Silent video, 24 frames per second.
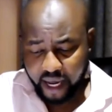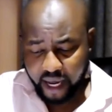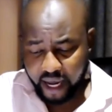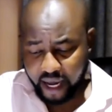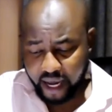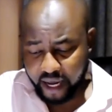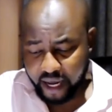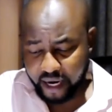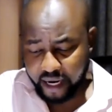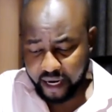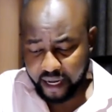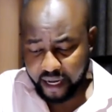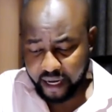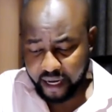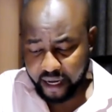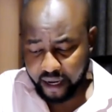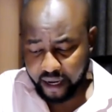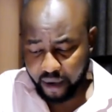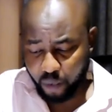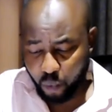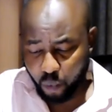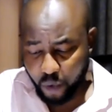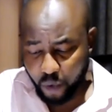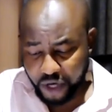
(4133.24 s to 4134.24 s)
and
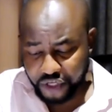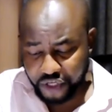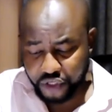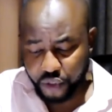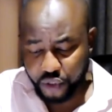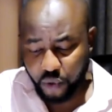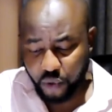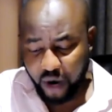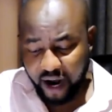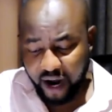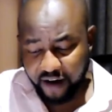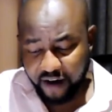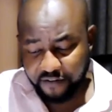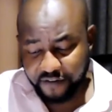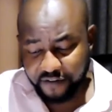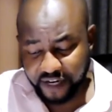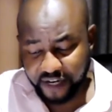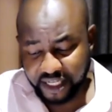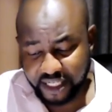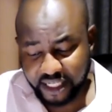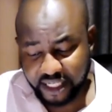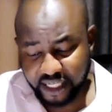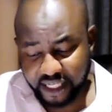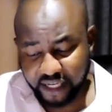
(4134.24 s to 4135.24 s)
which you have
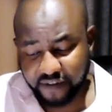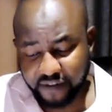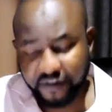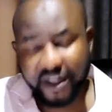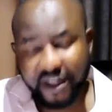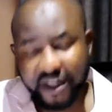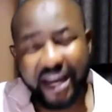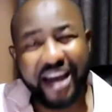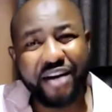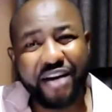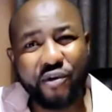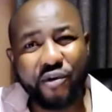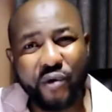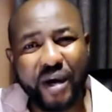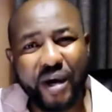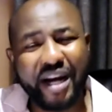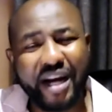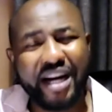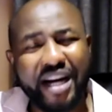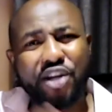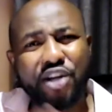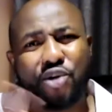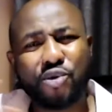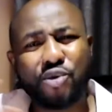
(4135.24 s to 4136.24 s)
received and
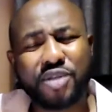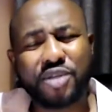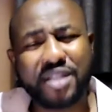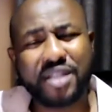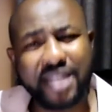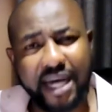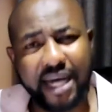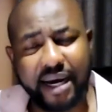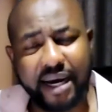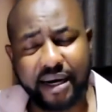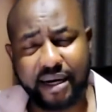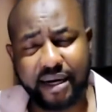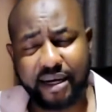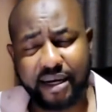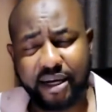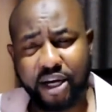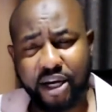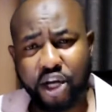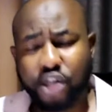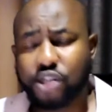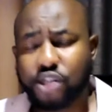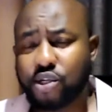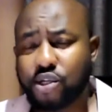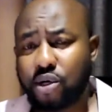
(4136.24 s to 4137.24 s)
wherein you stand.
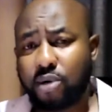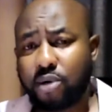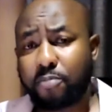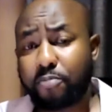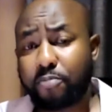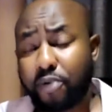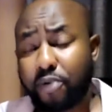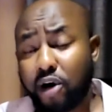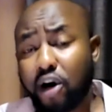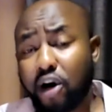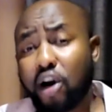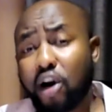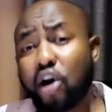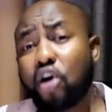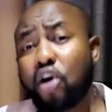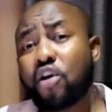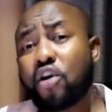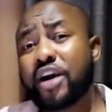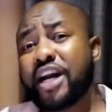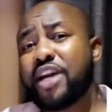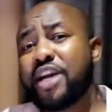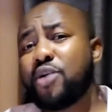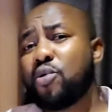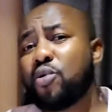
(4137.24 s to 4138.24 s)
So Paul
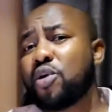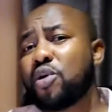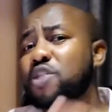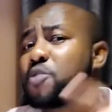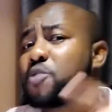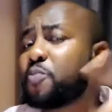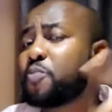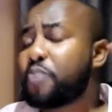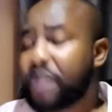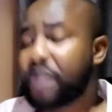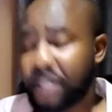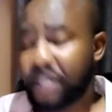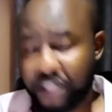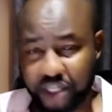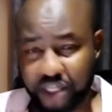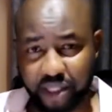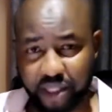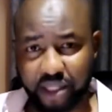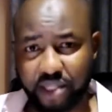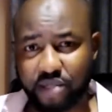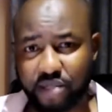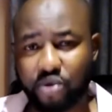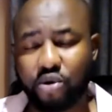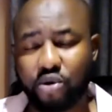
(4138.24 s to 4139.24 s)
already was preaching
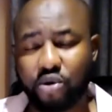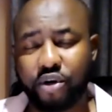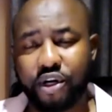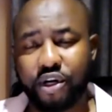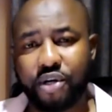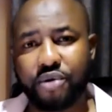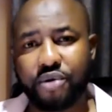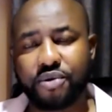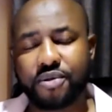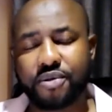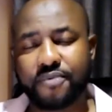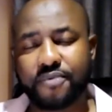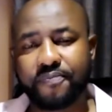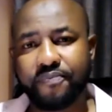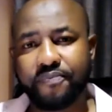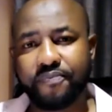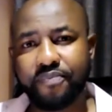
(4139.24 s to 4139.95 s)
this good news.